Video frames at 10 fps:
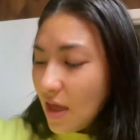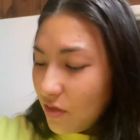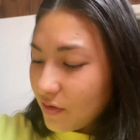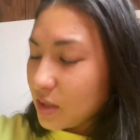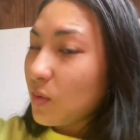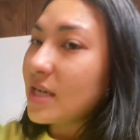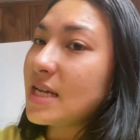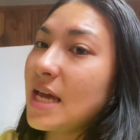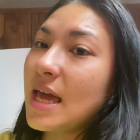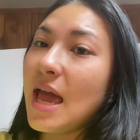And the reason why I
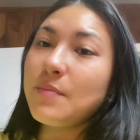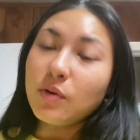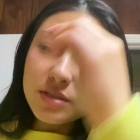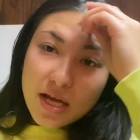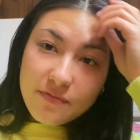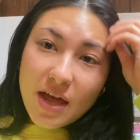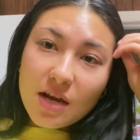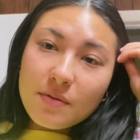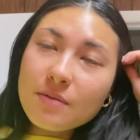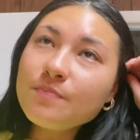take a
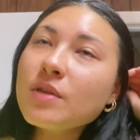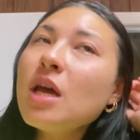multivitamin,